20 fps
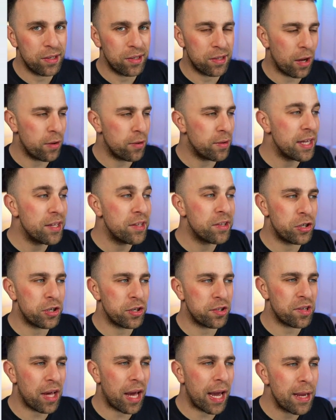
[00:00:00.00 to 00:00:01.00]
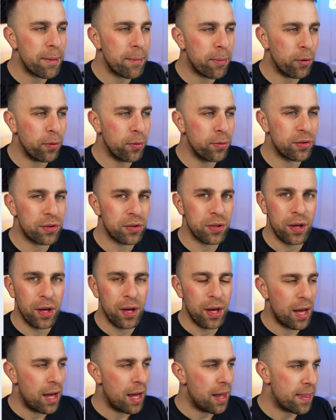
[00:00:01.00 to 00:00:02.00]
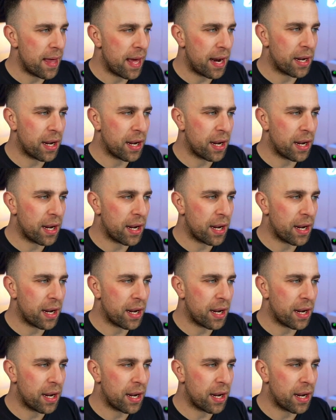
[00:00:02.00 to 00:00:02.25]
So these are just tables that